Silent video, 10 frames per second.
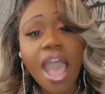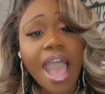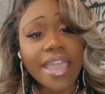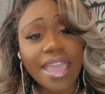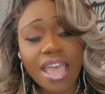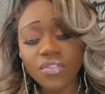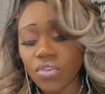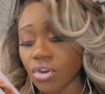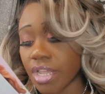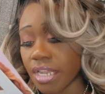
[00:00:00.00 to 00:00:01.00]
I have
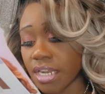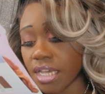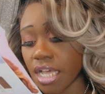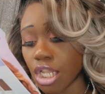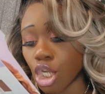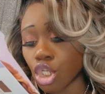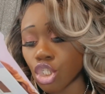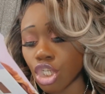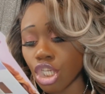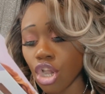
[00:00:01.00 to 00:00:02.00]
her in the color
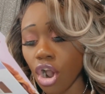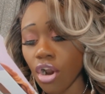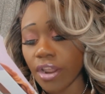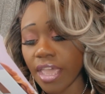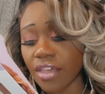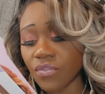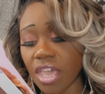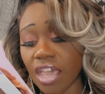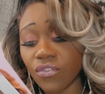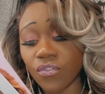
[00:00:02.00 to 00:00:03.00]

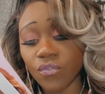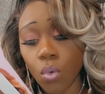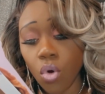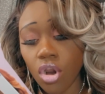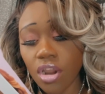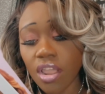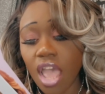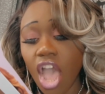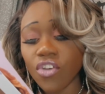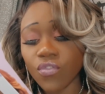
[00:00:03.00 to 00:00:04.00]
DRFF4
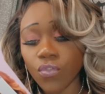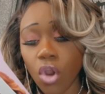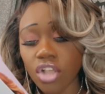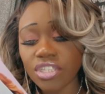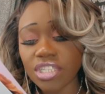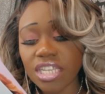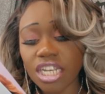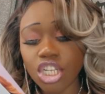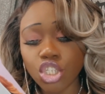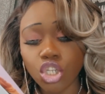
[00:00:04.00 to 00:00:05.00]

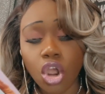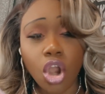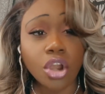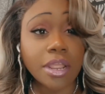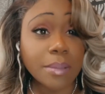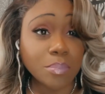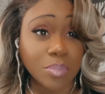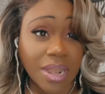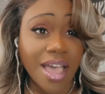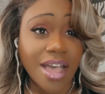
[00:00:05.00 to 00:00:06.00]
Frosted Dark
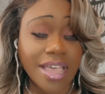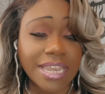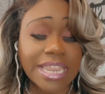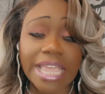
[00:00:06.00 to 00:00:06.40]
Blonde.